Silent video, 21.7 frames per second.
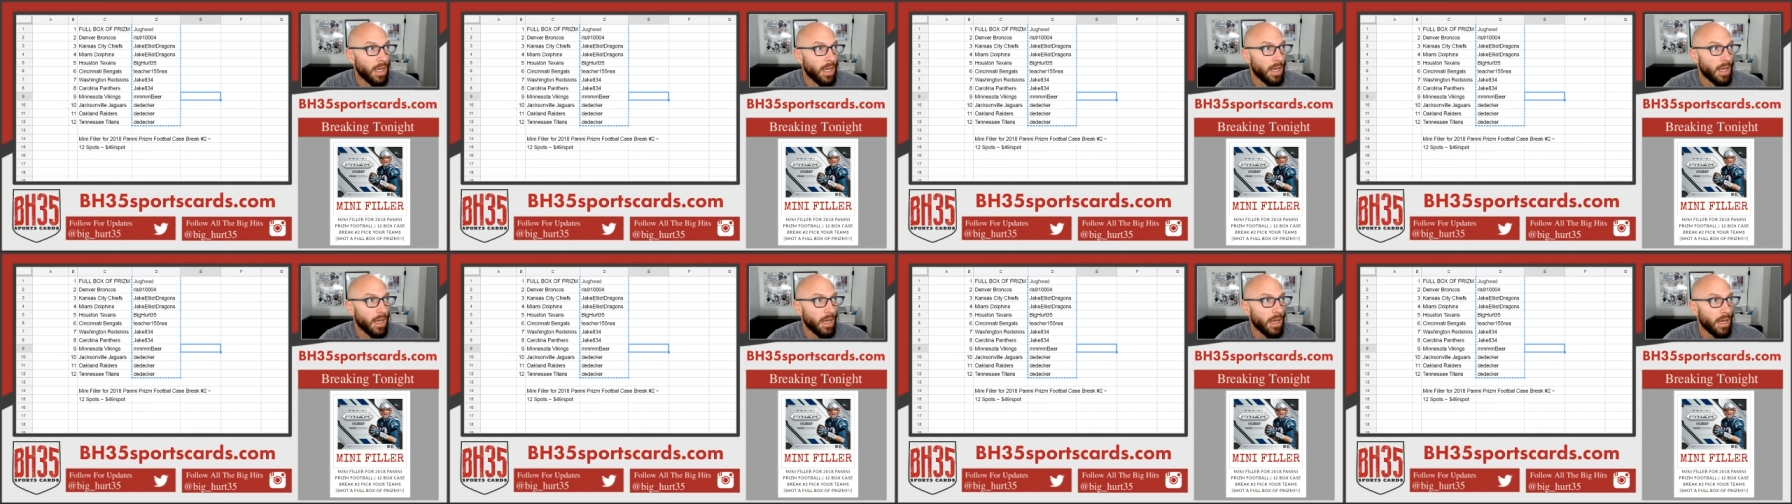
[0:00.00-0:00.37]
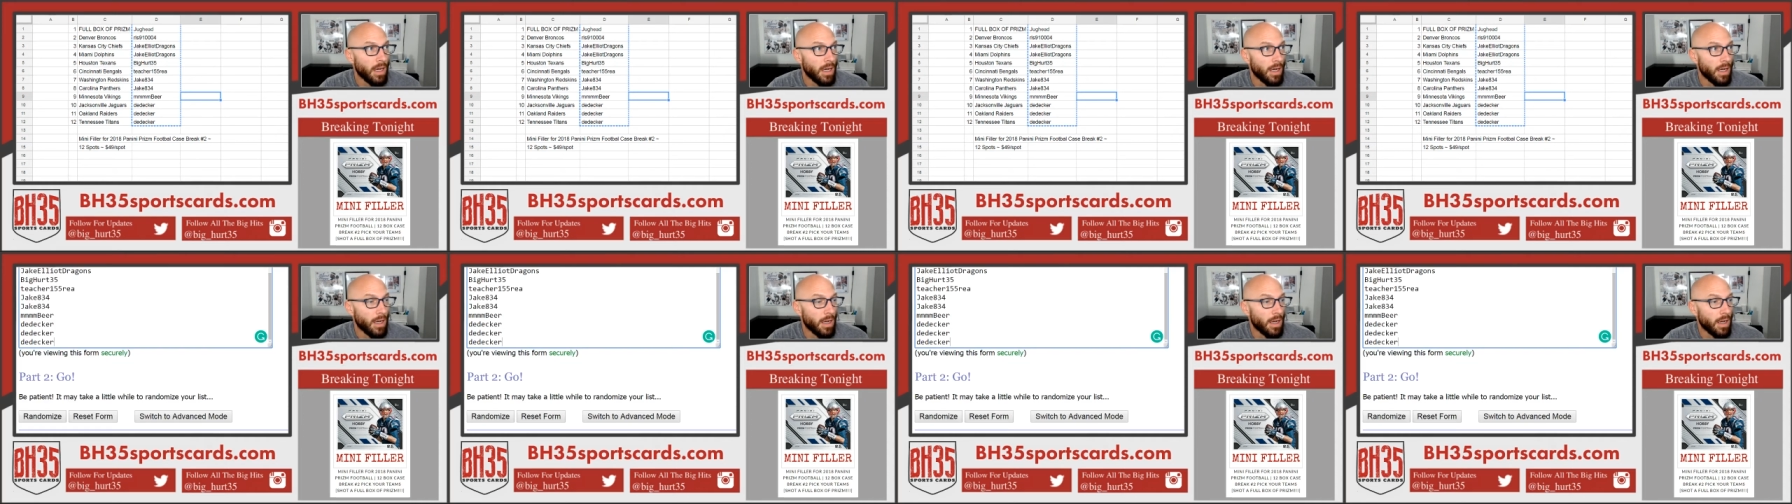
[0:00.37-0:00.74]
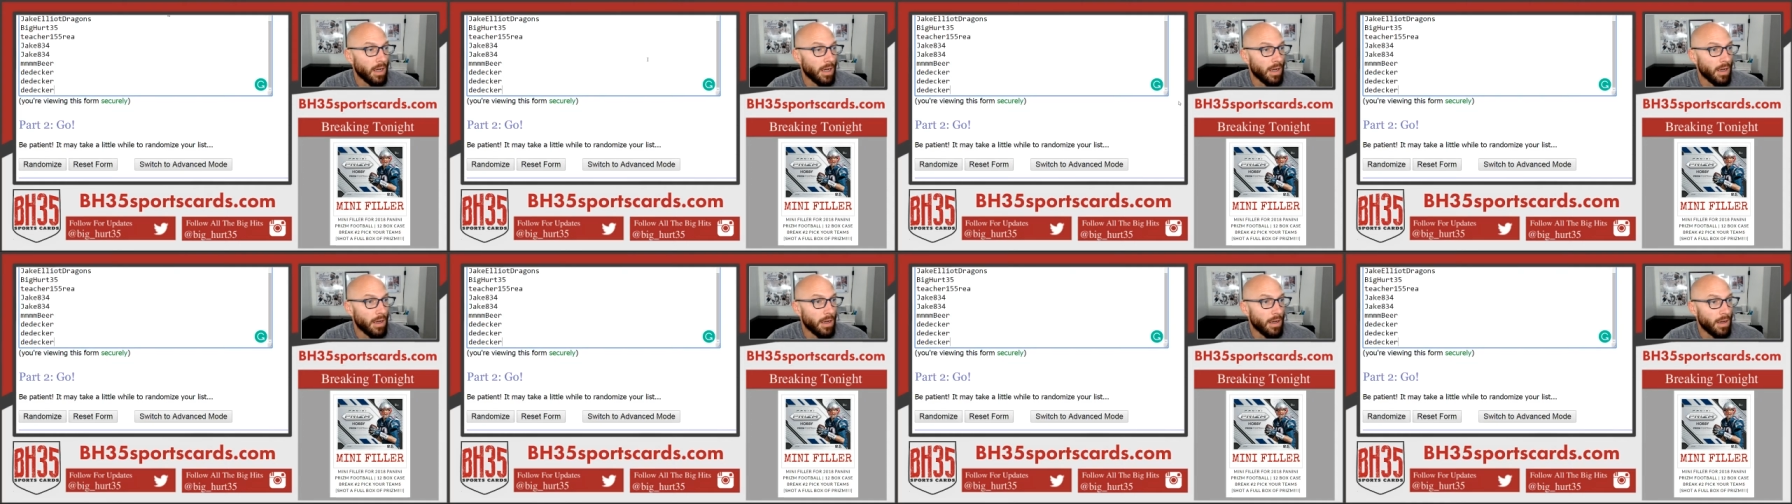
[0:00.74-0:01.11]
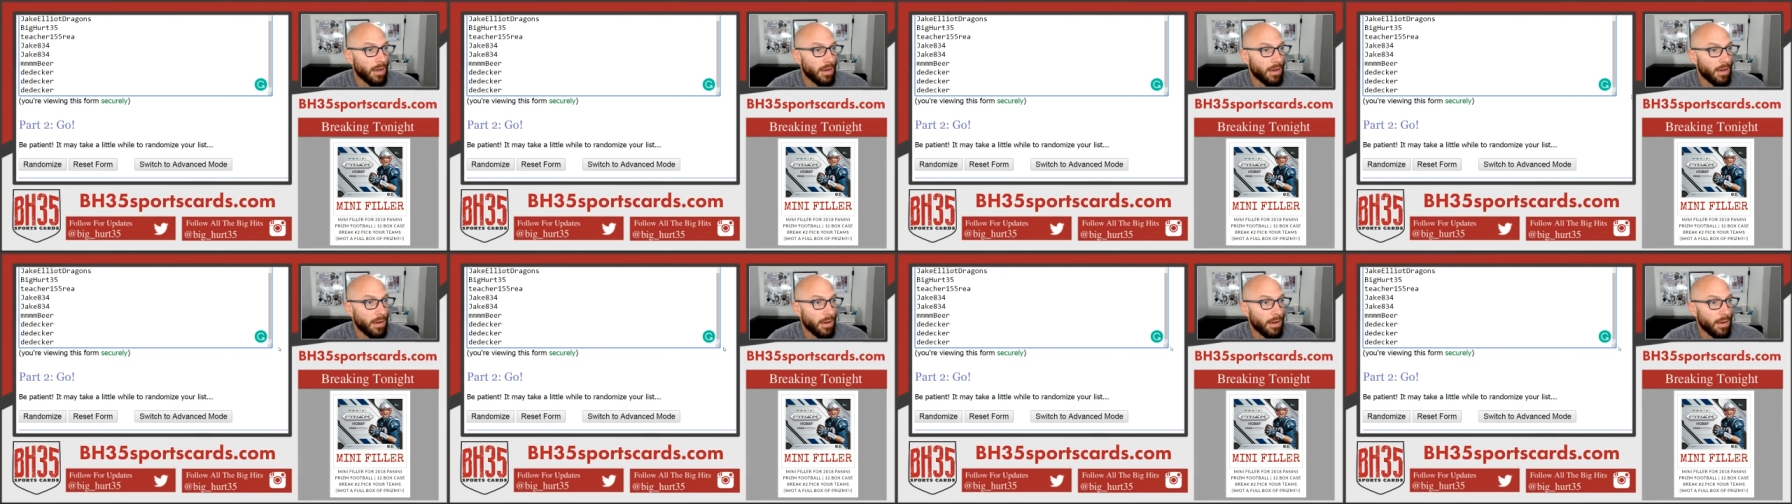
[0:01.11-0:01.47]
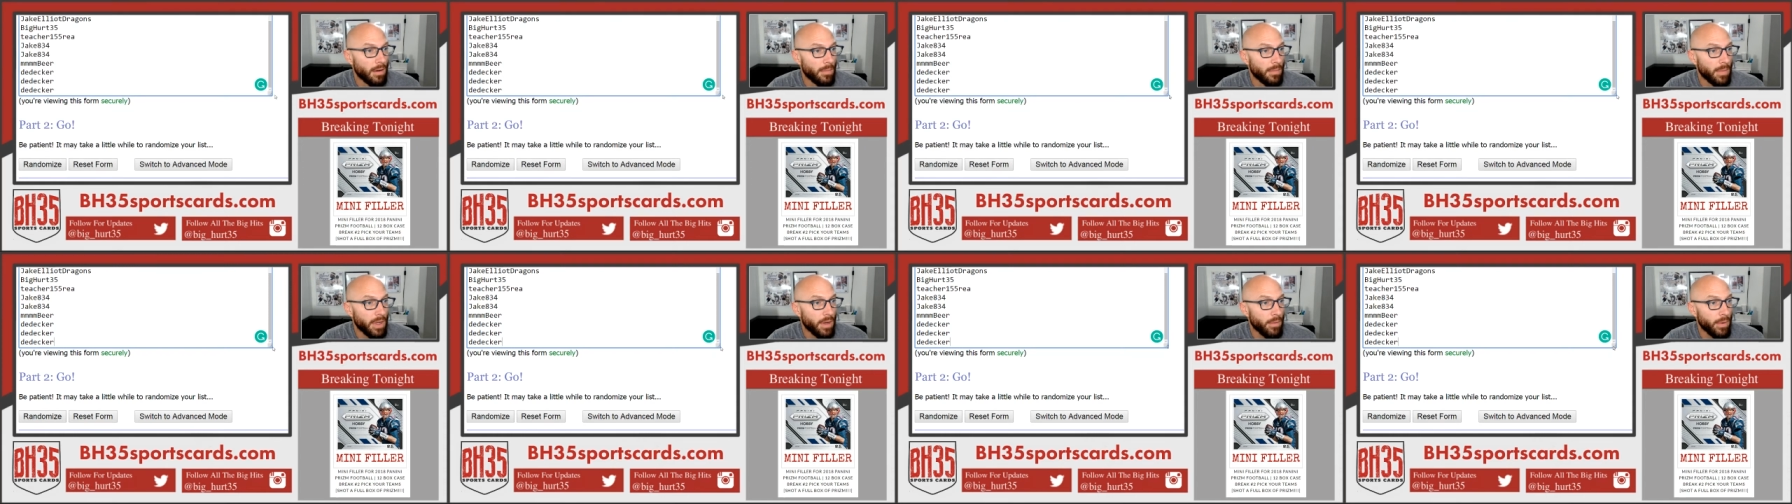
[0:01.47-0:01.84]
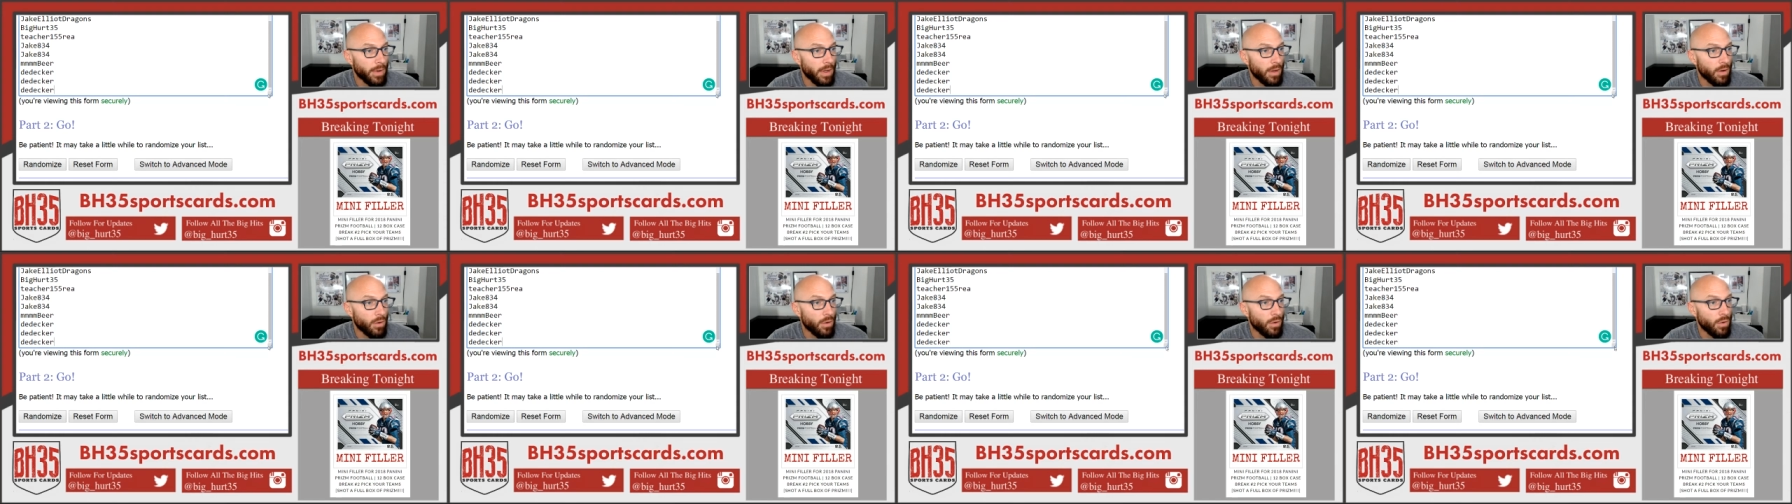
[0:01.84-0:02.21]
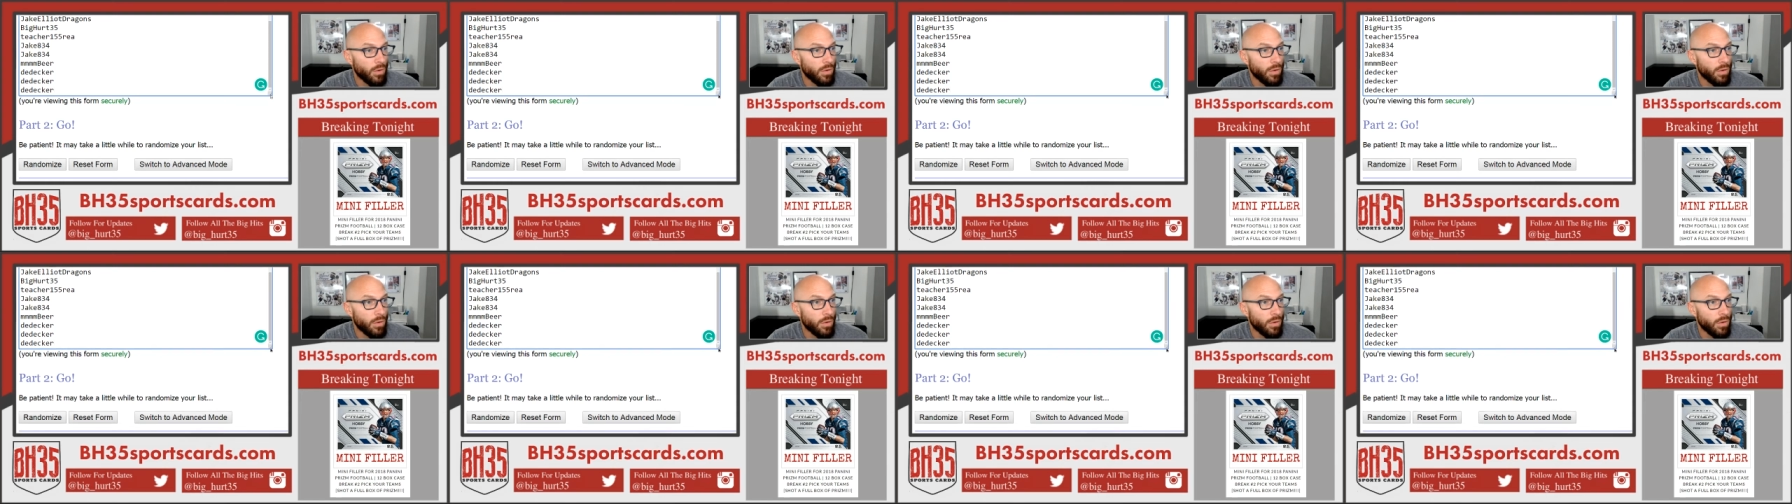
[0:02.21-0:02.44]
Um, here we go.